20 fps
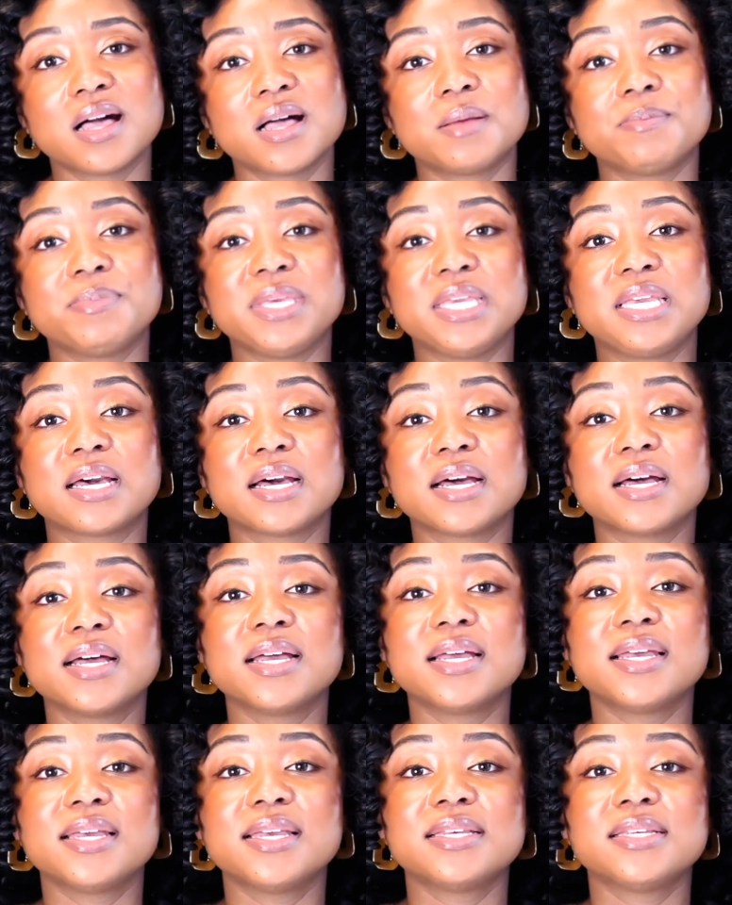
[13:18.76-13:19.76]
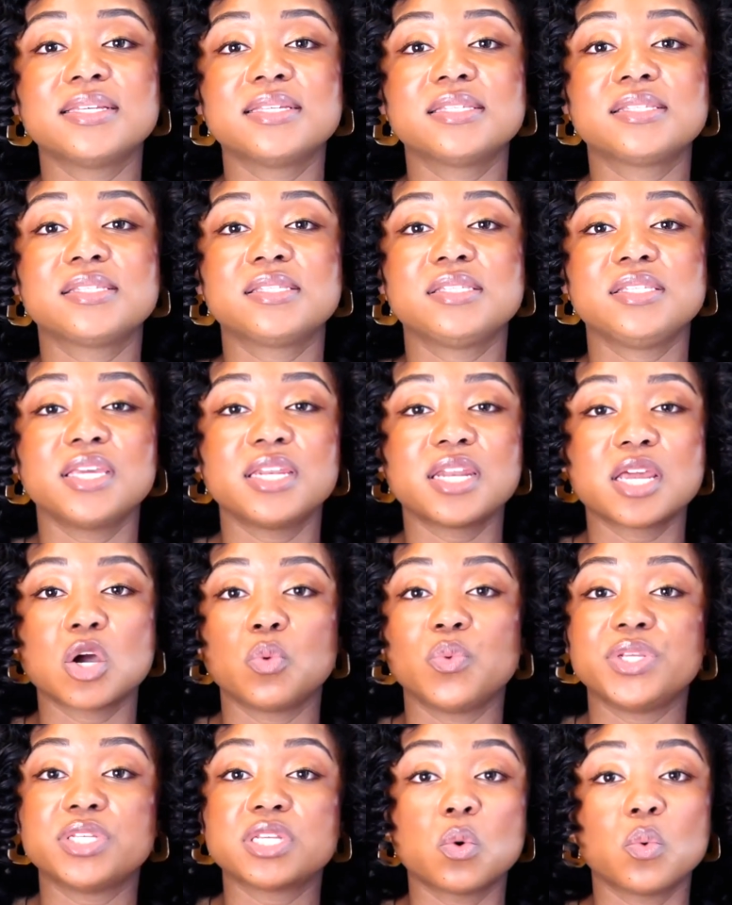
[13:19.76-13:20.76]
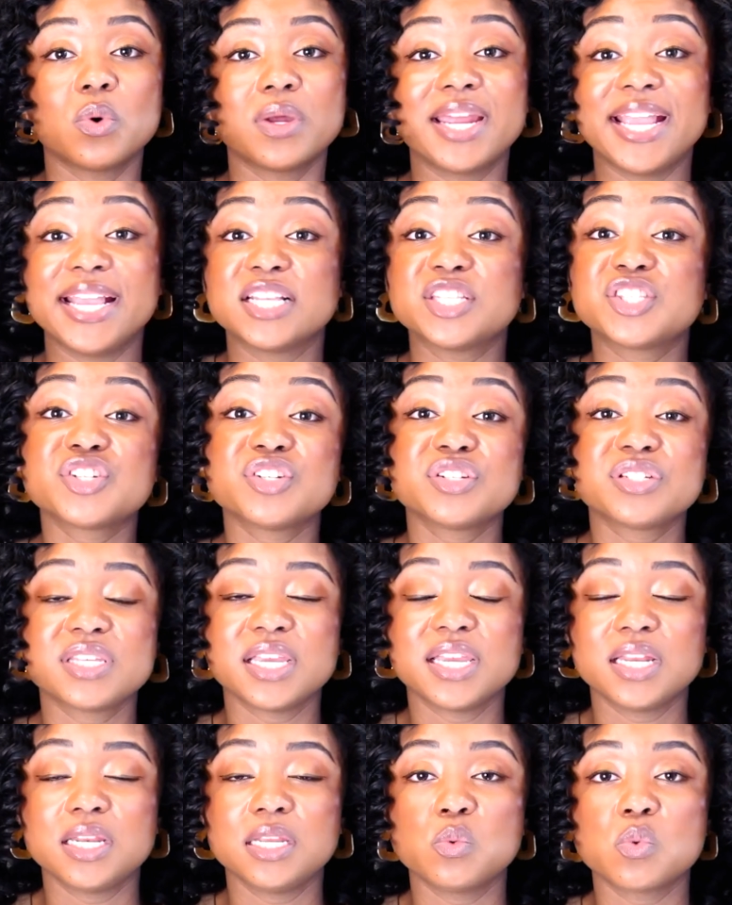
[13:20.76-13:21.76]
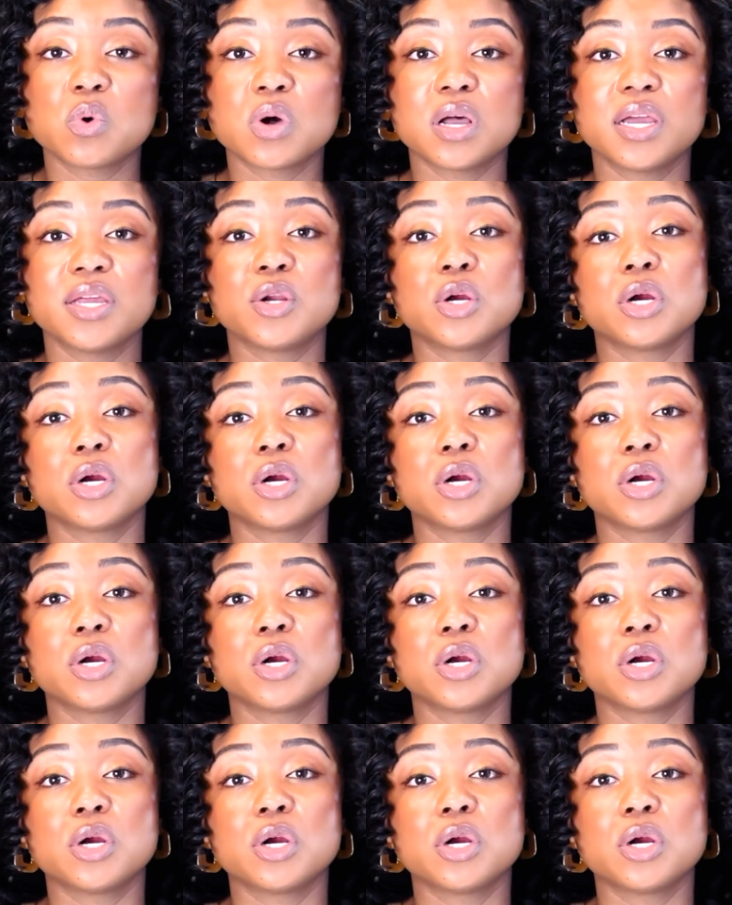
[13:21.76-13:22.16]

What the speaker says: because, we don't want to answer to anyone,